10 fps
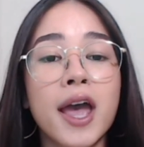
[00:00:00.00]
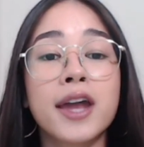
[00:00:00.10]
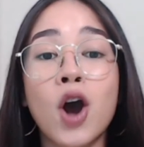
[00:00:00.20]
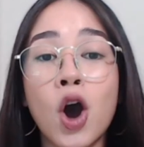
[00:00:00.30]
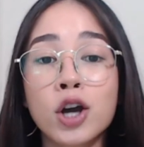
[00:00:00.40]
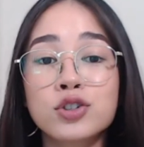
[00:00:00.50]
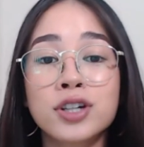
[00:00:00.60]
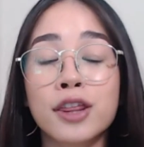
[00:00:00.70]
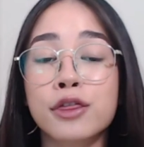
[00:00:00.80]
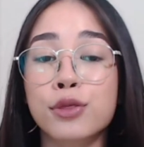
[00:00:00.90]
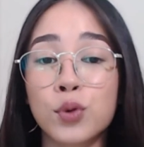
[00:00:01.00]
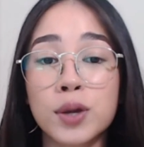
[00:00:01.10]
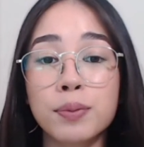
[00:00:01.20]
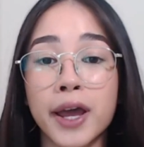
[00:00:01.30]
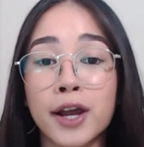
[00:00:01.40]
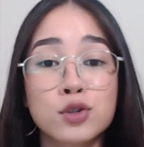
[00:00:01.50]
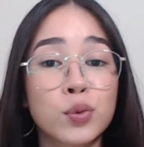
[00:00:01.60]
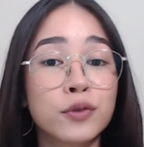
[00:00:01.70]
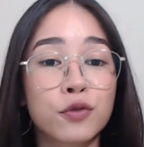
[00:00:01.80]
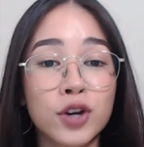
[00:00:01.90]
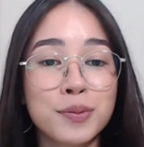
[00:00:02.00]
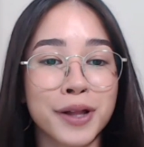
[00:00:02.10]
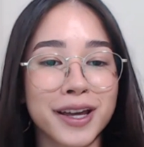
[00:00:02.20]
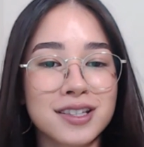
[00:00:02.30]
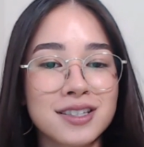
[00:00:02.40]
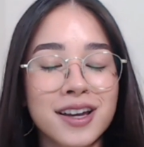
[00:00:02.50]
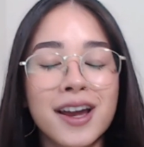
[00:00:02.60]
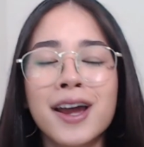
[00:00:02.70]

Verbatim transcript: and 103 players won free plays.